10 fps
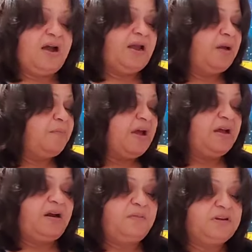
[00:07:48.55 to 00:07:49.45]
I can't
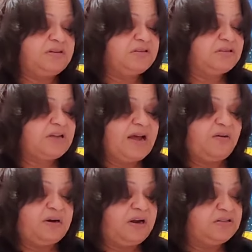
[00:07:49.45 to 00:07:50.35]
make it up. There's a
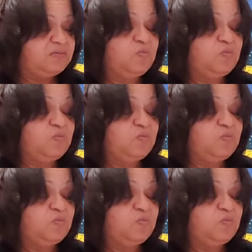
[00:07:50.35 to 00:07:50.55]
cycle that